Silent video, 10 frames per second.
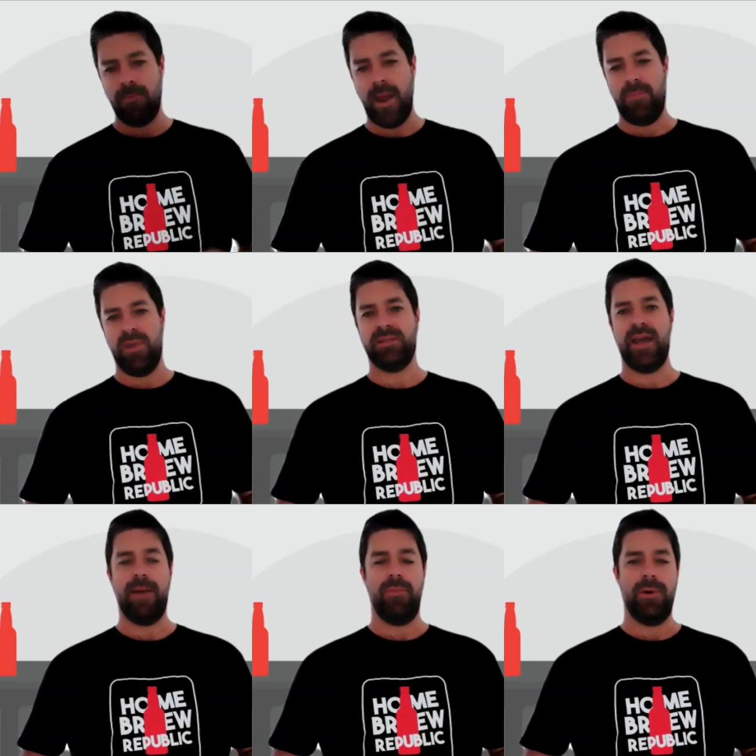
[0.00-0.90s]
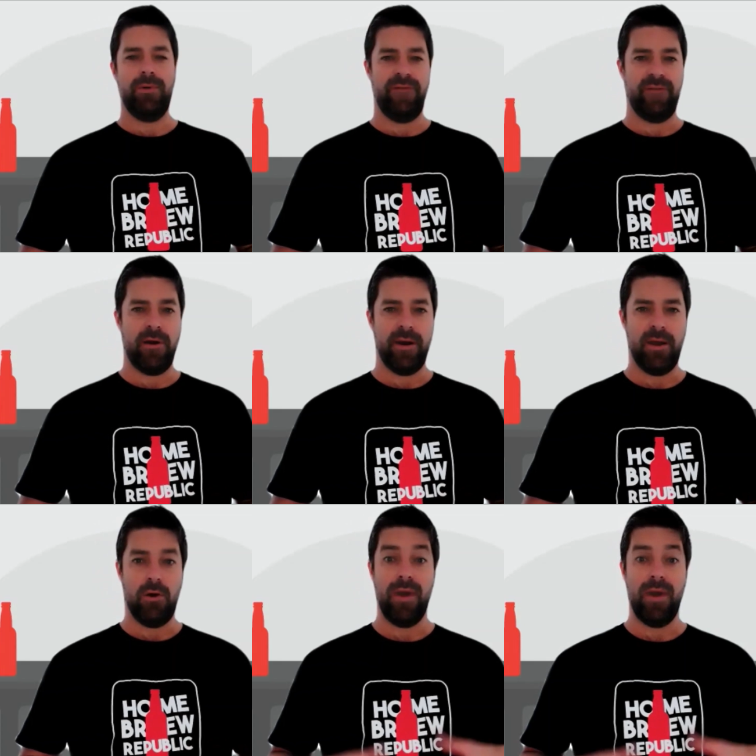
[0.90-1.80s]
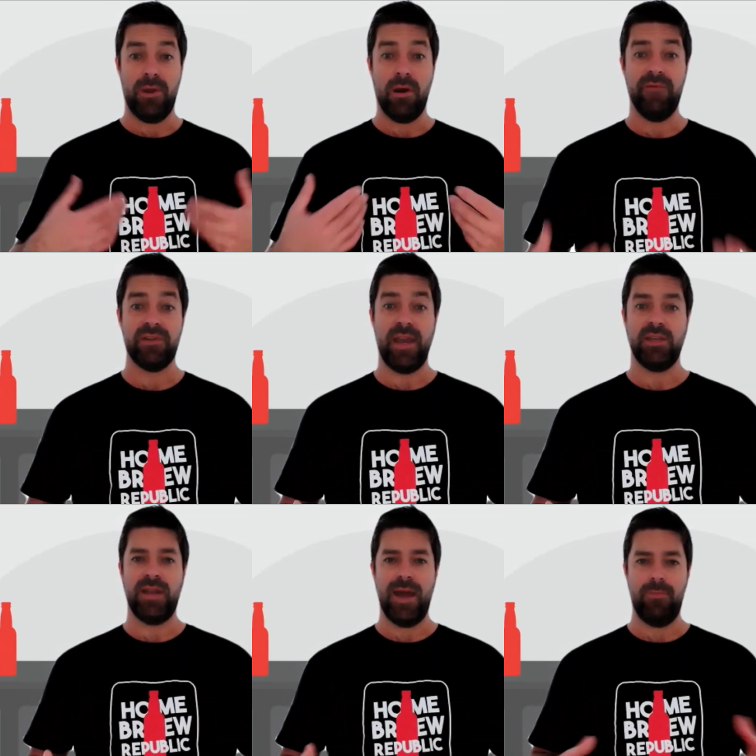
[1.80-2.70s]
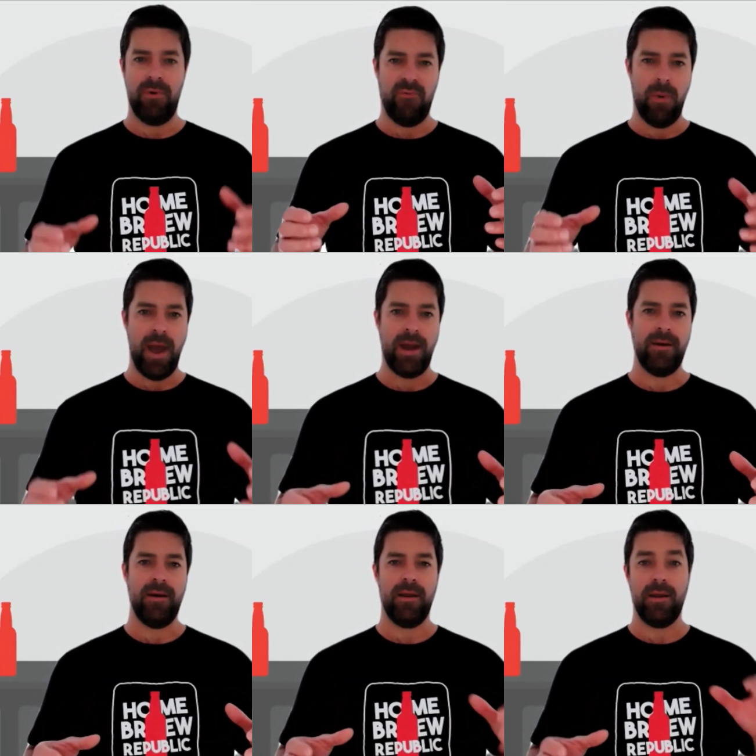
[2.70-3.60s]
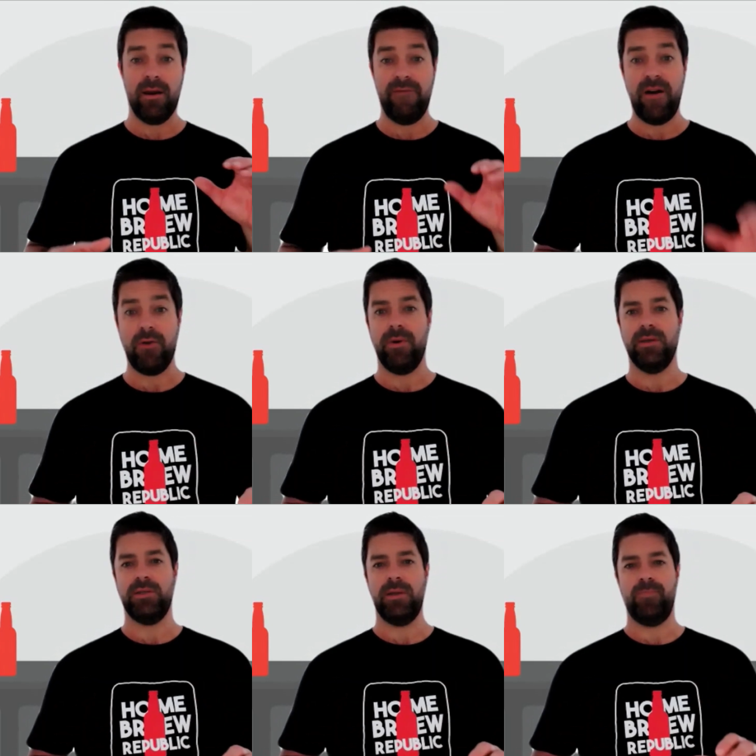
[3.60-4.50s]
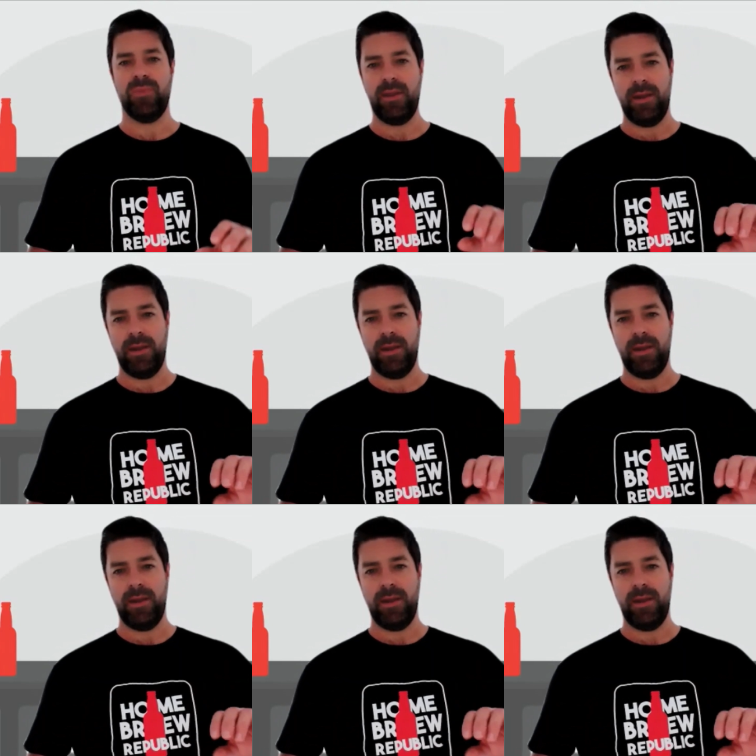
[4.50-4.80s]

wrap this up with or wrap the conversation up with one kind of final question.